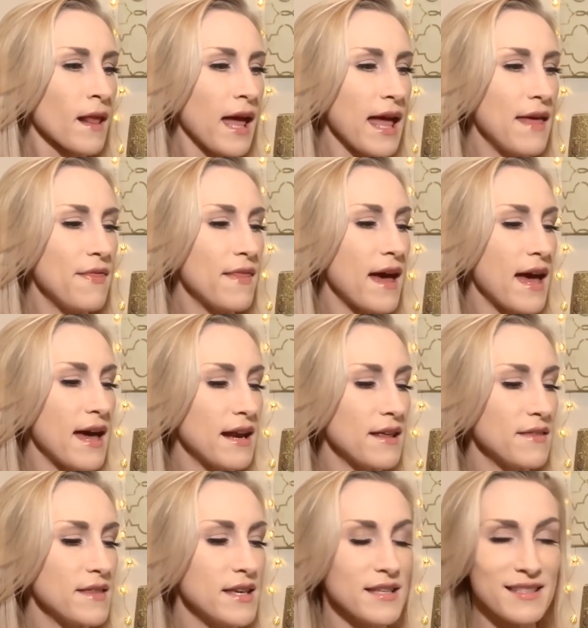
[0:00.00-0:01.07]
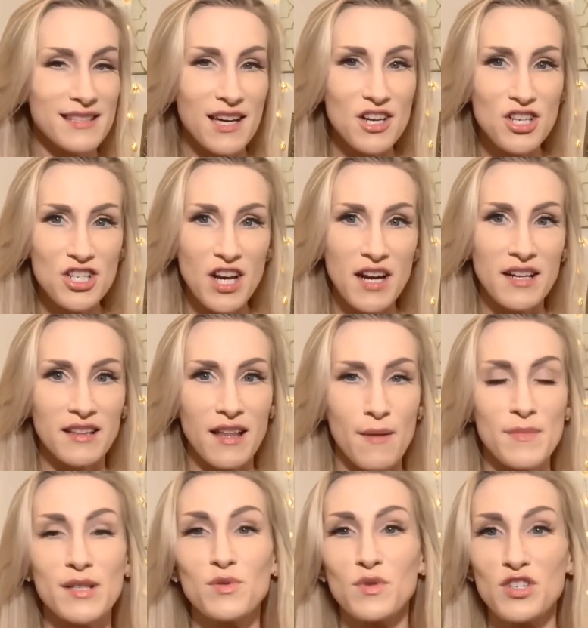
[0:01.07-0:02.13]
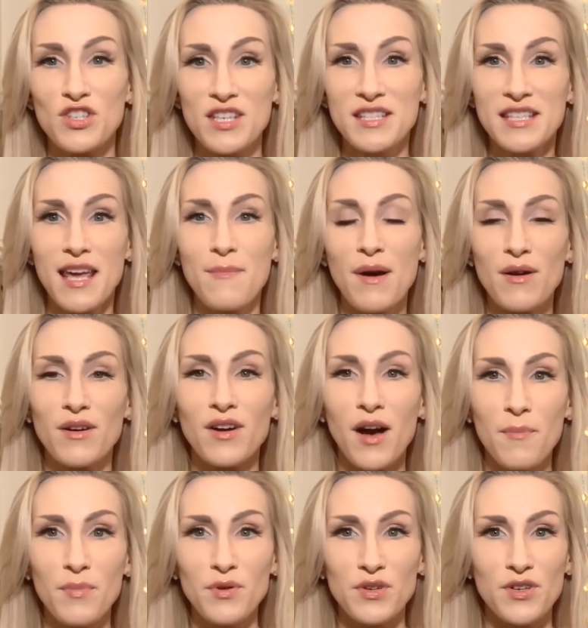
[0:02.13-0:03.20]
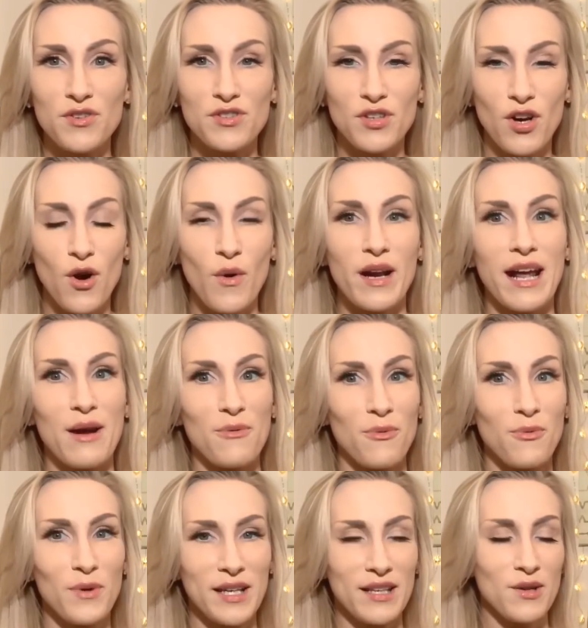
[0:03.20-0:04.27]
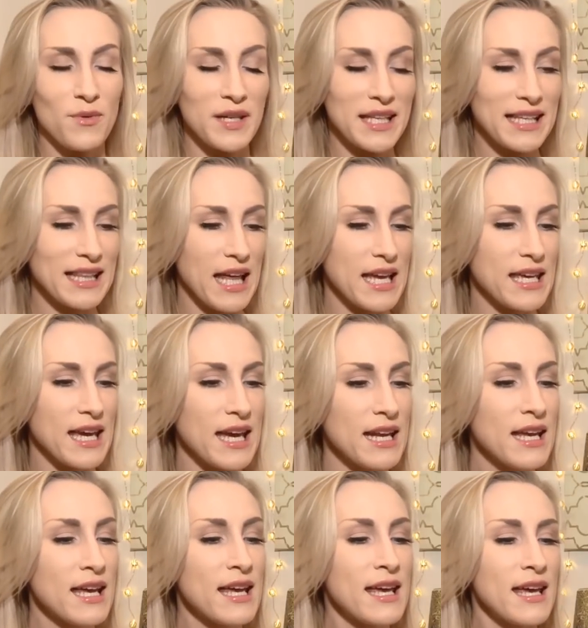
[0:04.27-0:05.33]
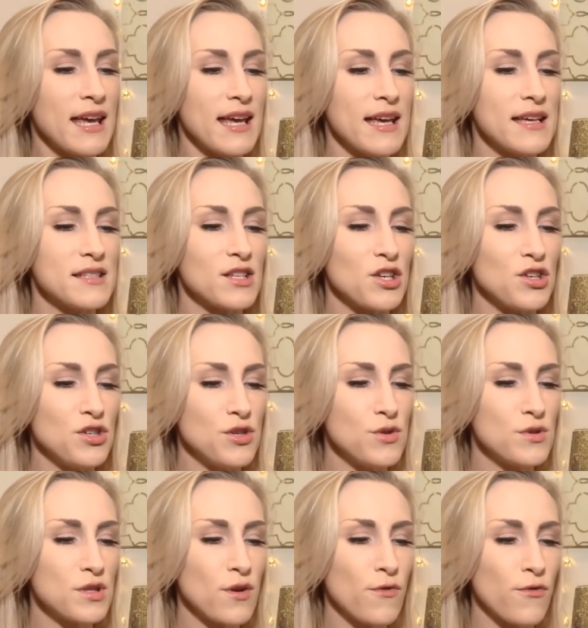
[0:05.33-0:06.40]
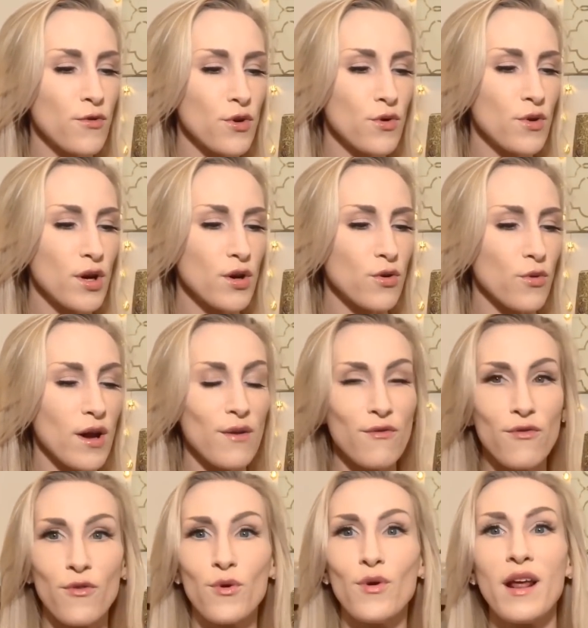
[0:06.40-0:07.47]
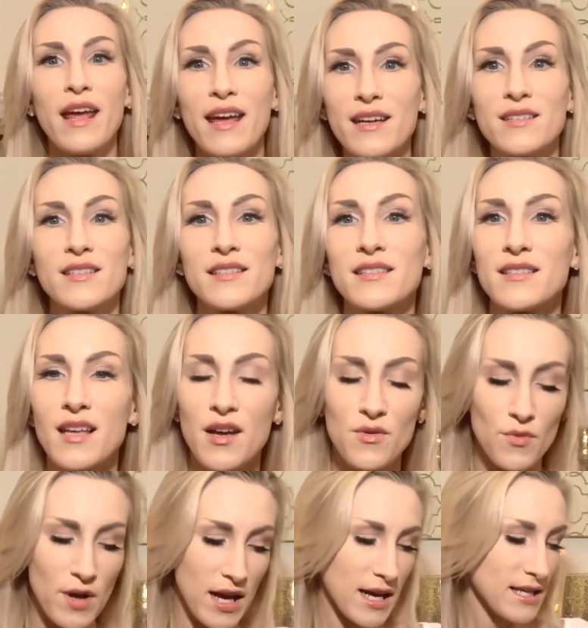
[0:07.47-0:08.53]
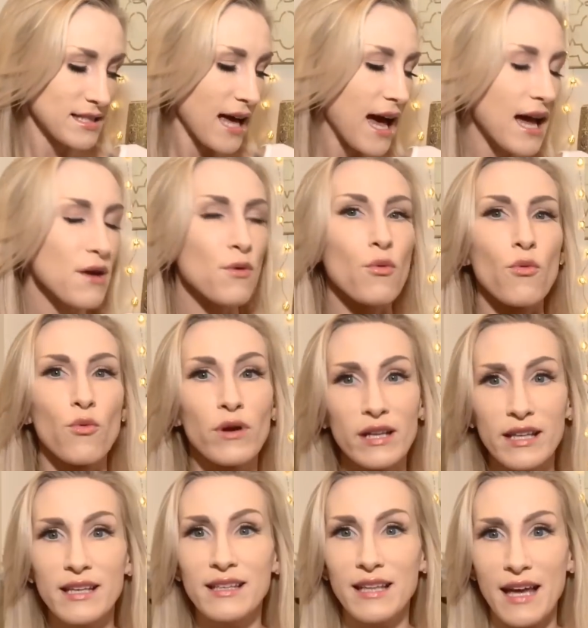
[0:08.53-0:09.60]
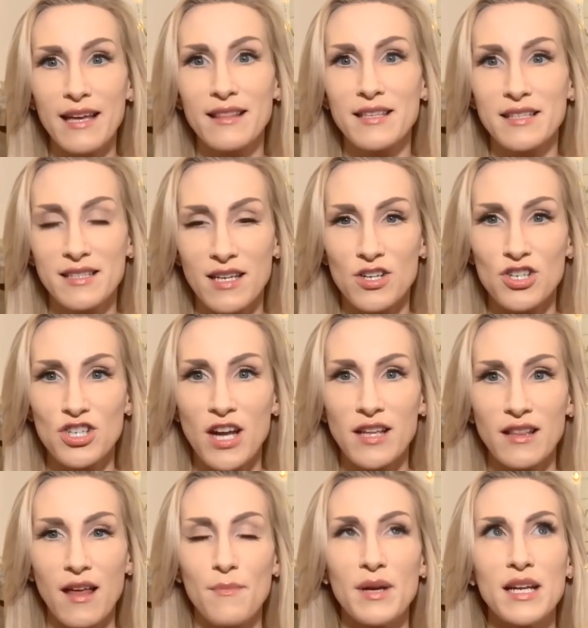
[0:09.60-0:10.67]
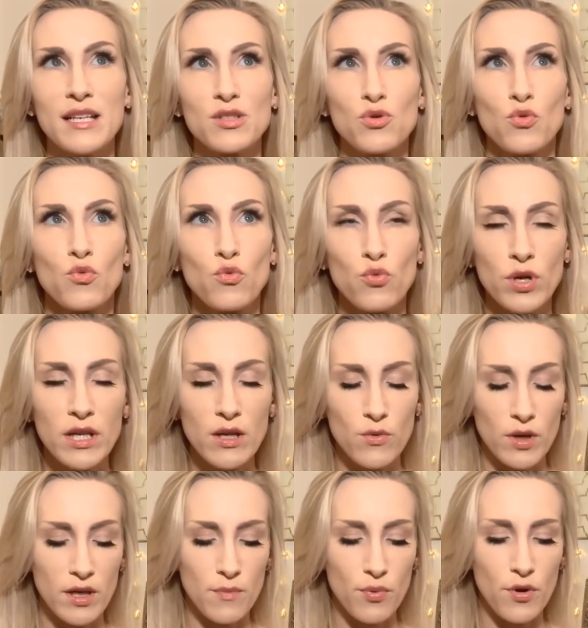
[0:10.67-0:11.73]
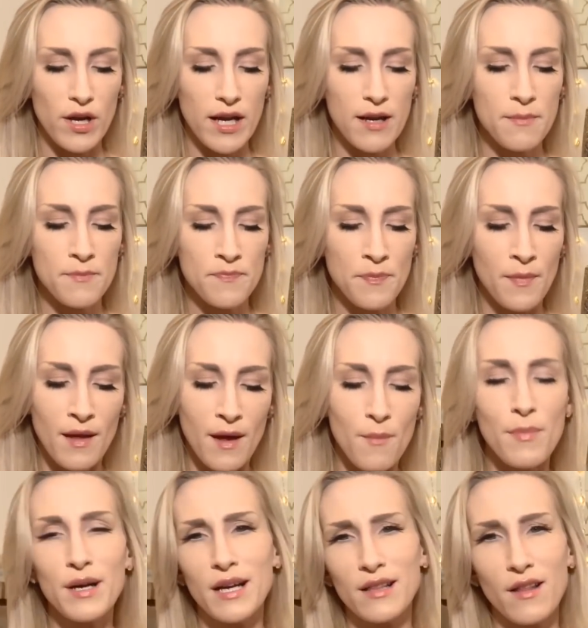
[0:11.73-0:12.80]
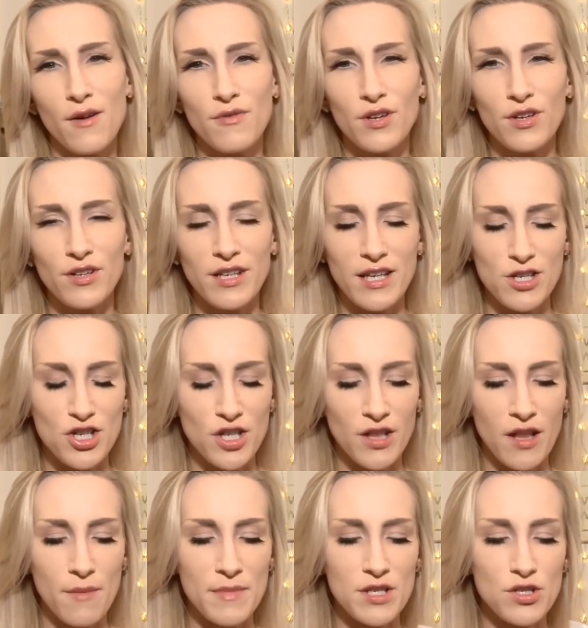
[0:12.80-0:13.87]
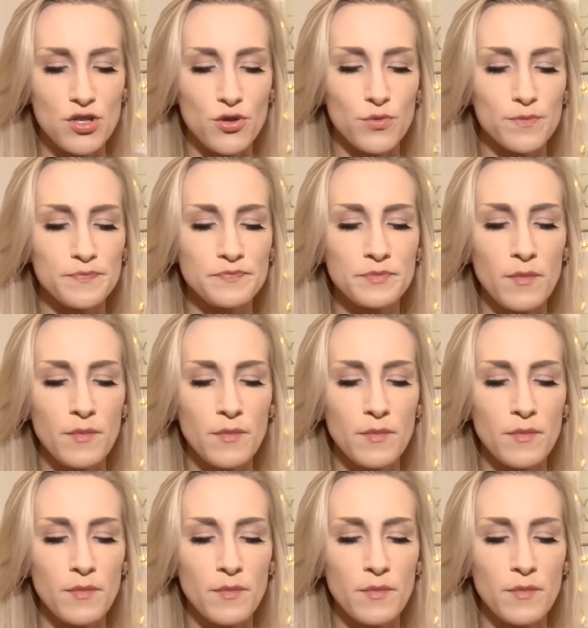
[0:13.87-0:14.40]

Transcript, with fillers: And then the Sunshine and Lemons, which this came out a couple years ago and I really, really like it, is yuzu fruit, grapefruit, and sun rays. I really like the Sunshine Lemon. It's really, really pretty, but I love a good kitchen lemon too.